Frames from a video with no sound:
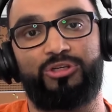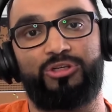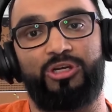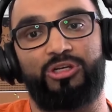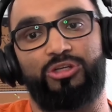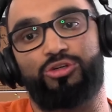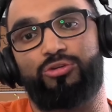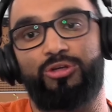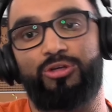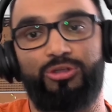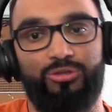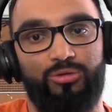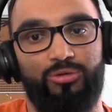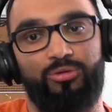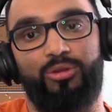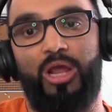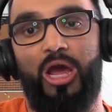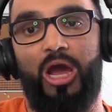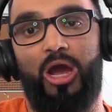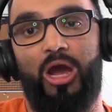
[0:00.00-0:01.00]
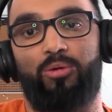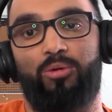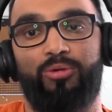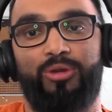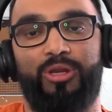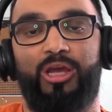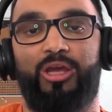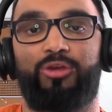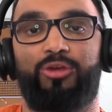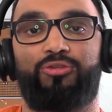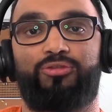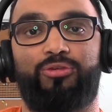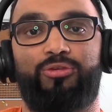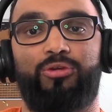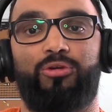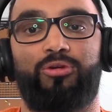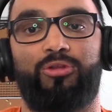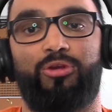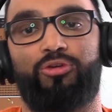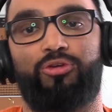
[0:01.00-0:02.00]
century, so nowadays,
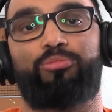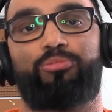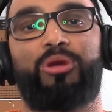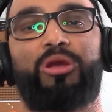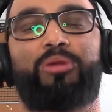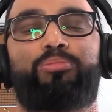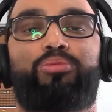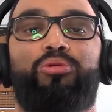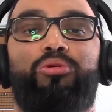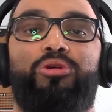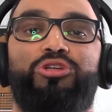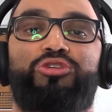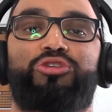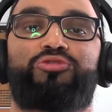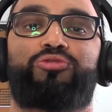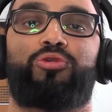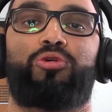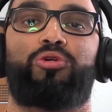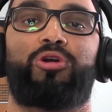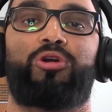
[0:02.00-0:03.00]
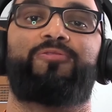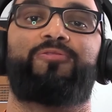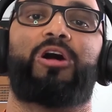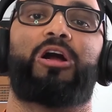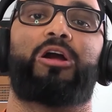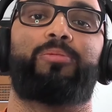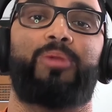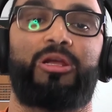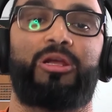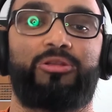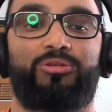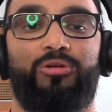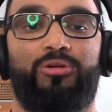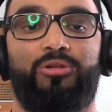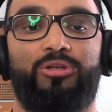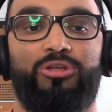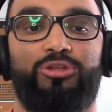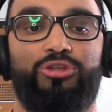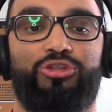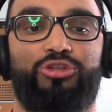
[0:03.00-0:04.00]
there's a big push for environmental
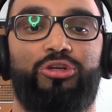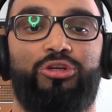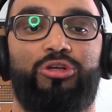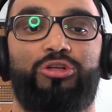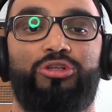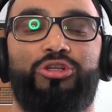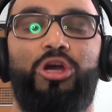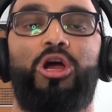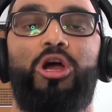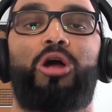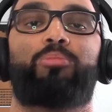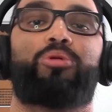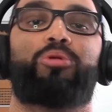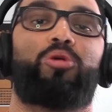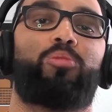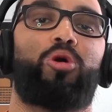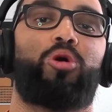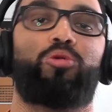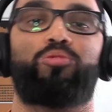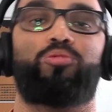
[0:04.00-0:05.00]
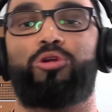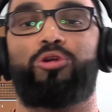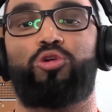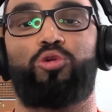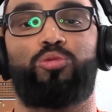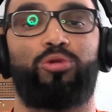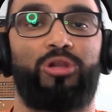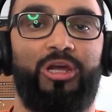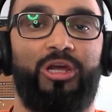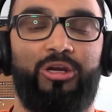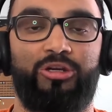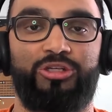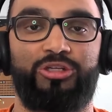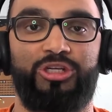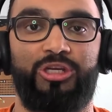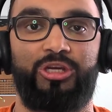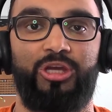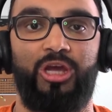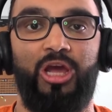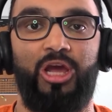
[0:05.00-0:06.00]
concerns, promote renewable
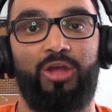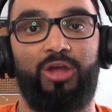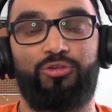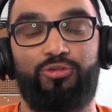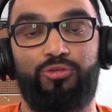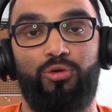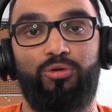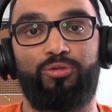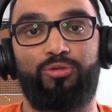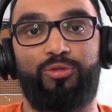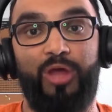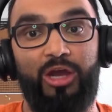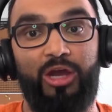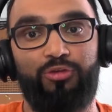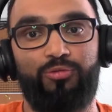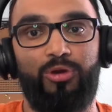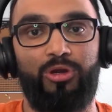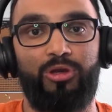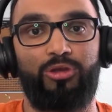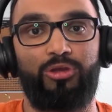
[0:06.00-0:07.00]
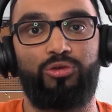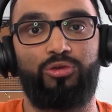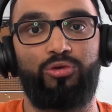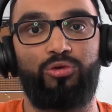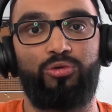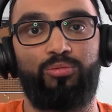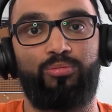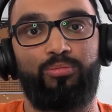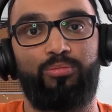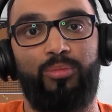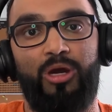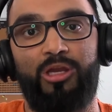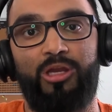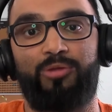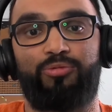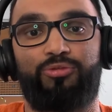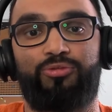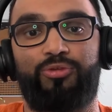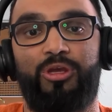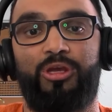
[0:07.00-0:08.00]
energy. And so that's why you might have
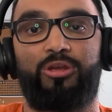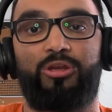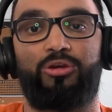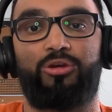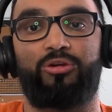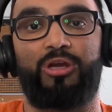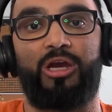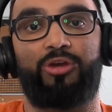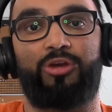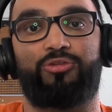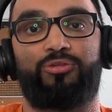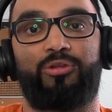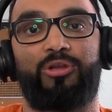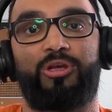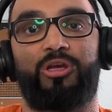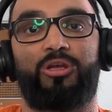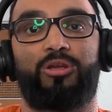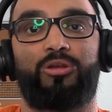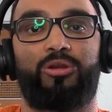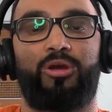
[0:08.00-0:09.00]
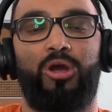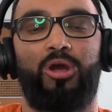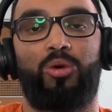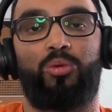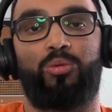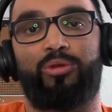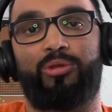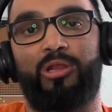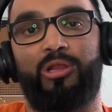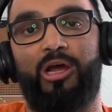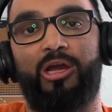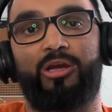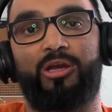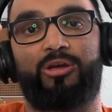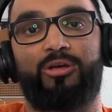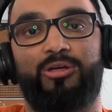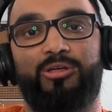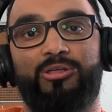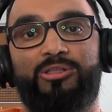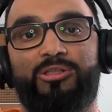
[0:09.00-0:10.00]
seen your gasoline with like
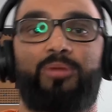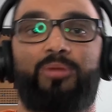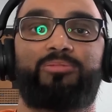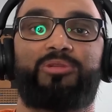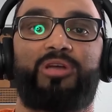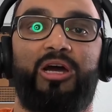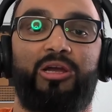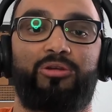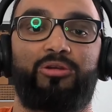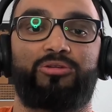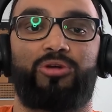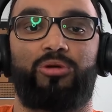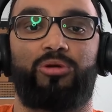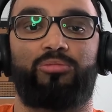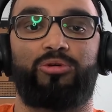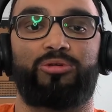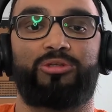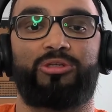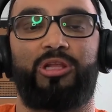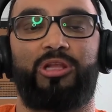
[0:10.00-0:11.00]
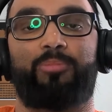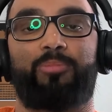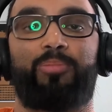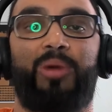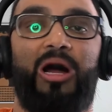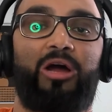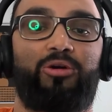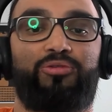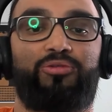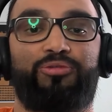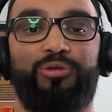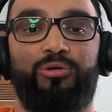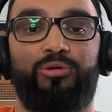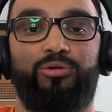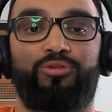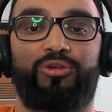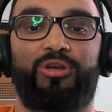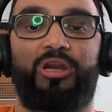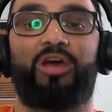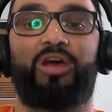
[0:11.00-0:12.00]
subtitles almost like
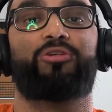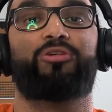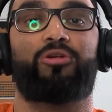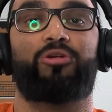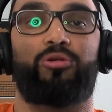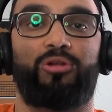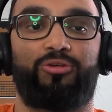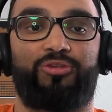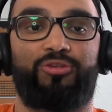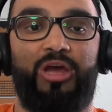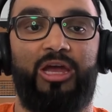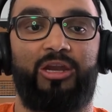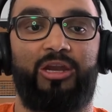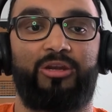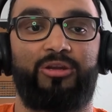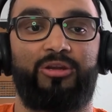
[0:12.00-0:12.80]
biofuels and ethanol is added.